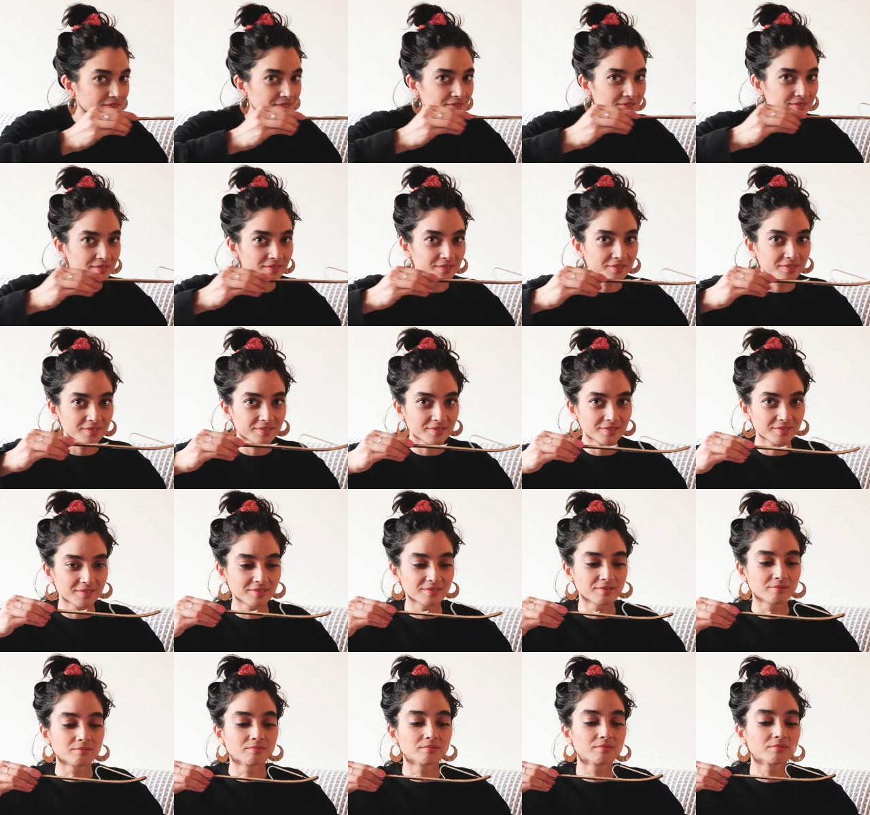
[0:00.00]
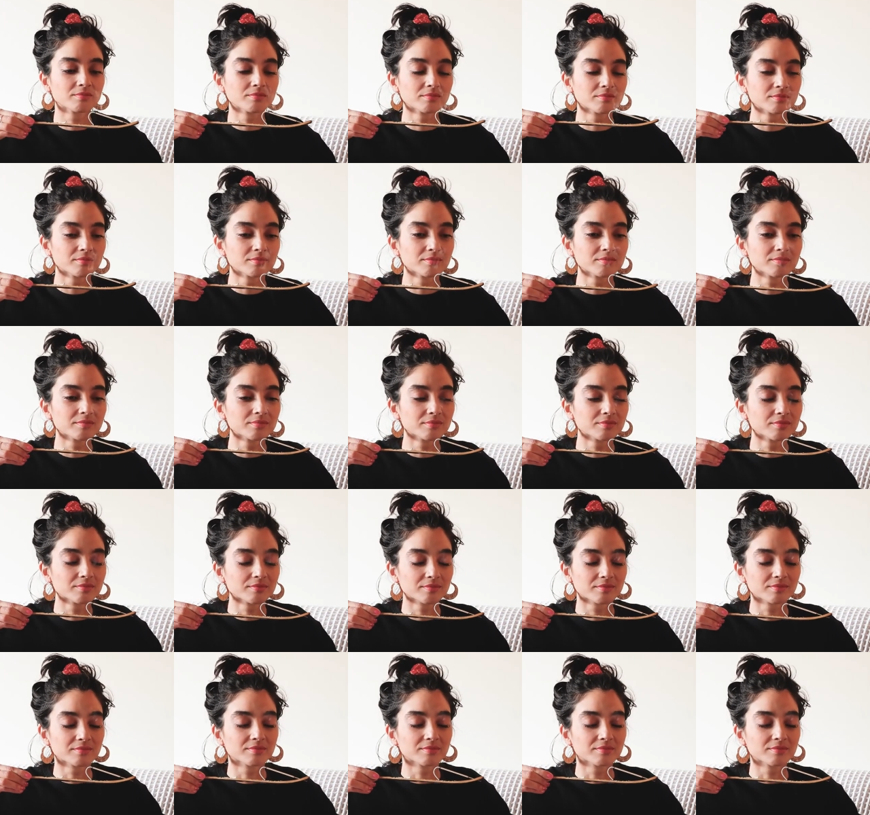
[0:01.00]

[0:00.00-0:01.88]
[no speech]